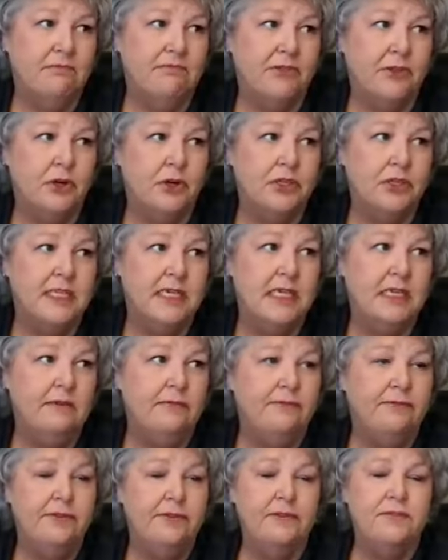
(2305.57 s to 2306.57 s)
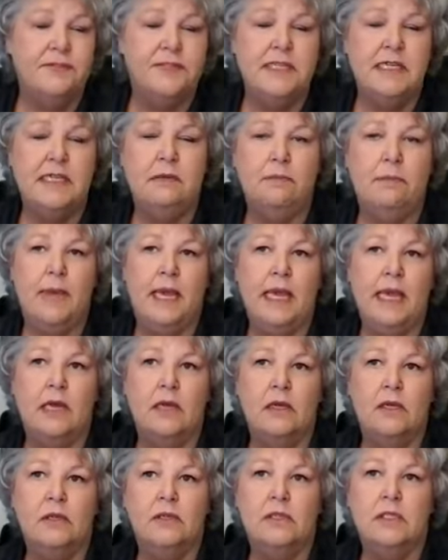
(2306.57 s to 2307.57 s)
13 and 15
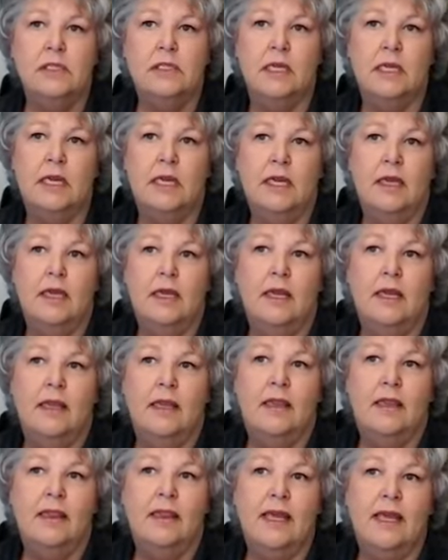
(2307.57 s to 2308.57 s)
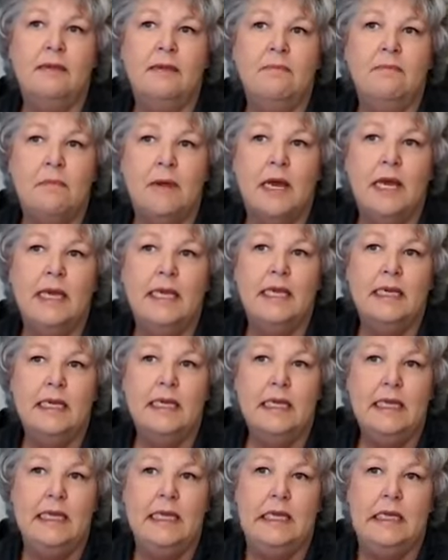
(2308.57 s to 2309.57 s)
pounds, they might
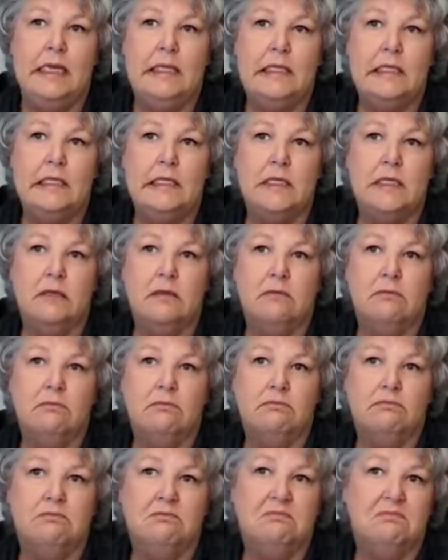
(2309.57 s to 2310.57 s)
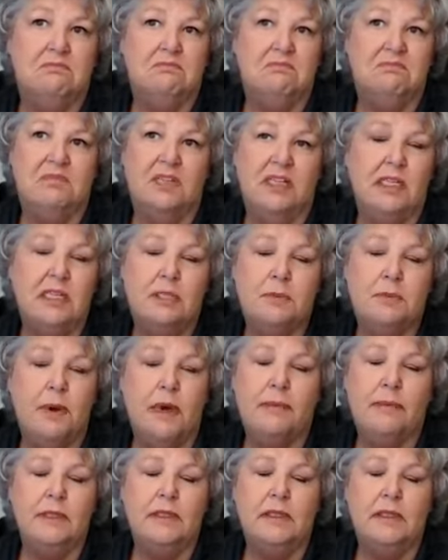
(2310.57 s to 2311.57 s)
eat, it's
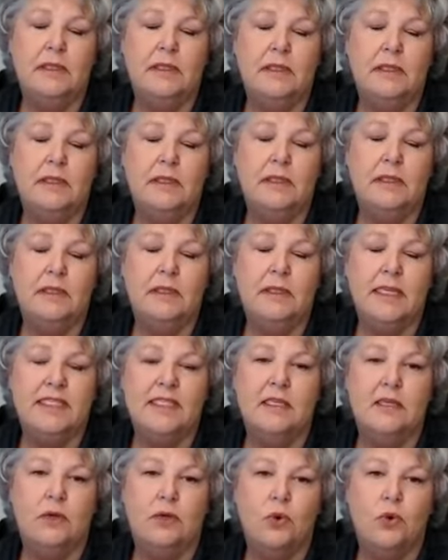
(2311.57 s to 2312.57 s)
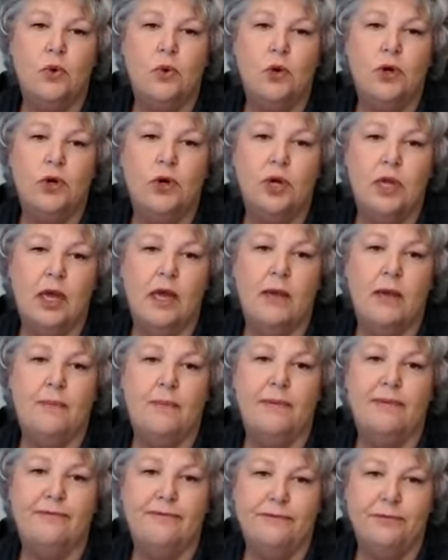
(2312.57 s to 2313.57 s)
probably less than a quarter
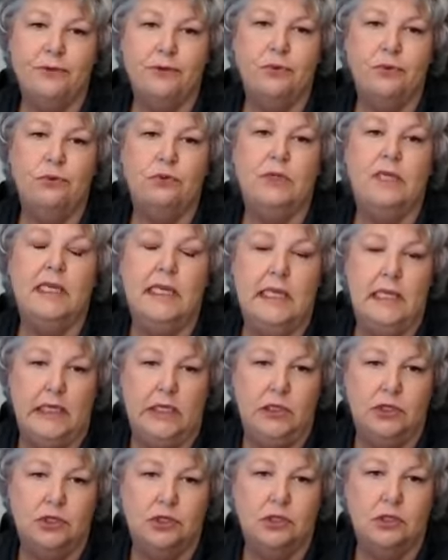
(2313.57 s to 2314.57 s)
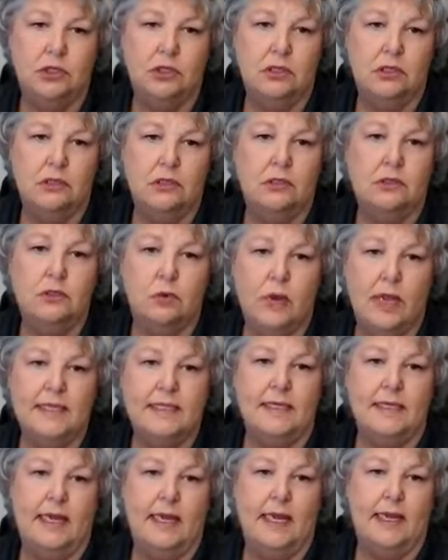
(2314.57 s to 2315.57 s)
cup of food each twice a
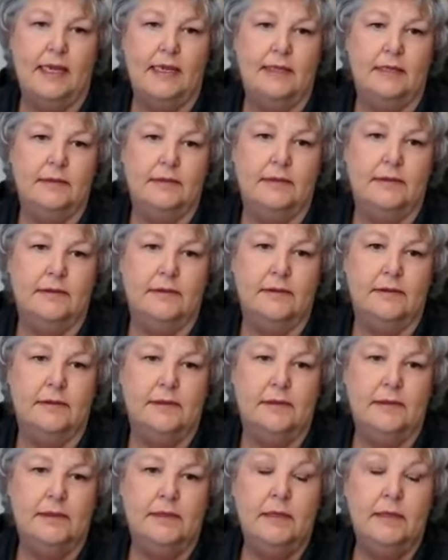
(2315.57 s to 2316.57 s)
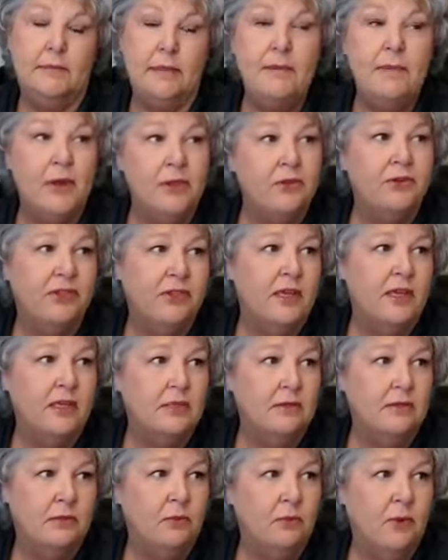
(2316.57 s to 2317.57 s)
day. My mother
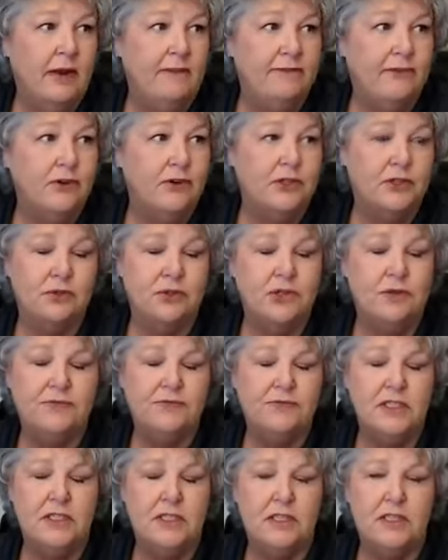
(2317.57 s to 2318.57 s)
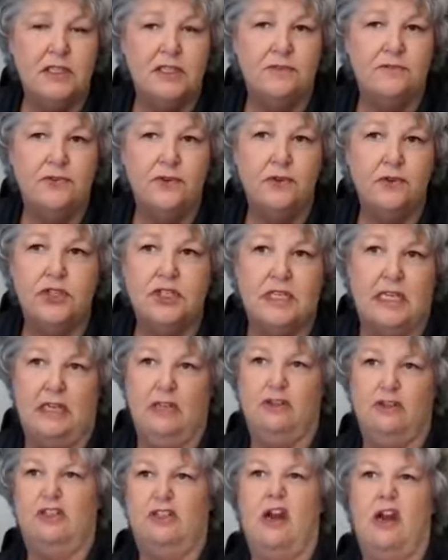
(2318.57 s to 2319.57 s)
when I first shifted to this food, she's like,
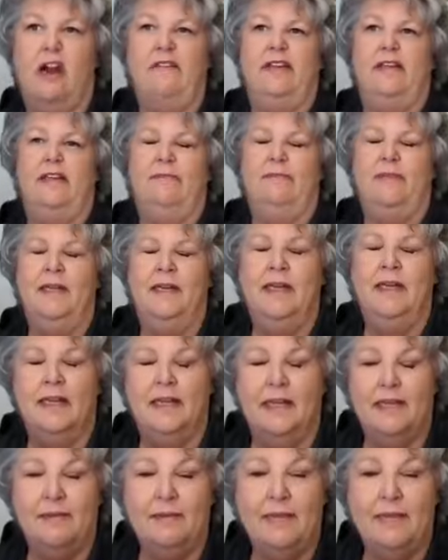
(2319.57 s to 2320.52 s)
you're starving them. I'm